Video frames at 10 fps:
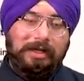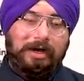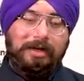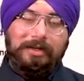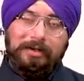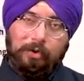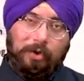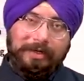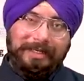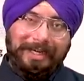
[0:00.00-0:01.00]
are
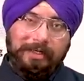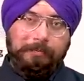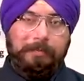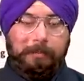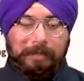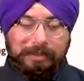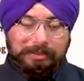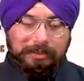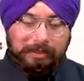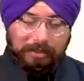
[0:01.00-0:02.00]
not yet published.